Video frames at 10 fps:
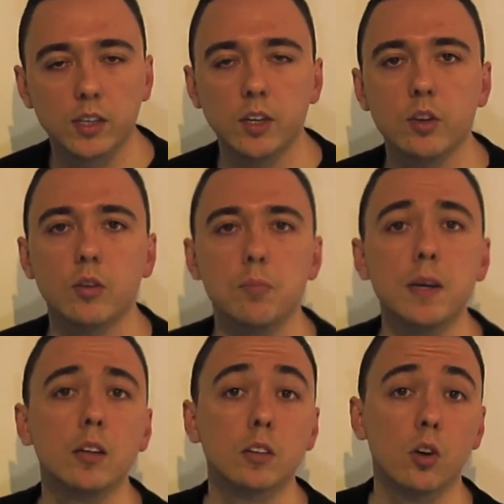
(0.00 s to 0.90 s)
and you can
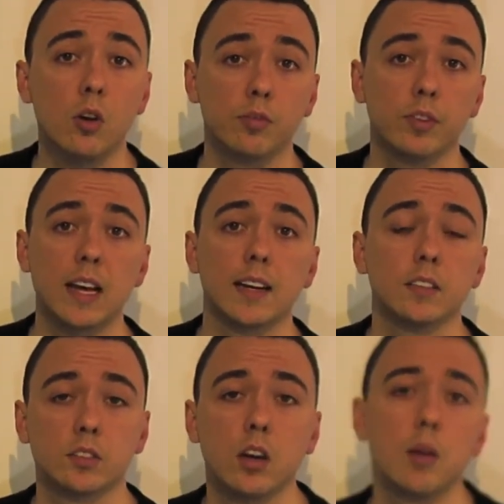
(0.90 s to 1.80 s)
build off that
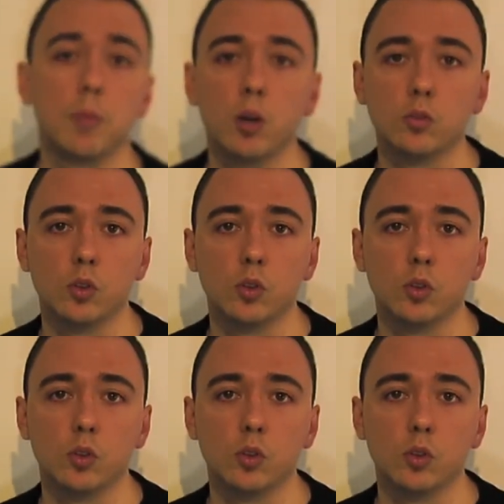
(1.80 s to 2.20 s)
as time goes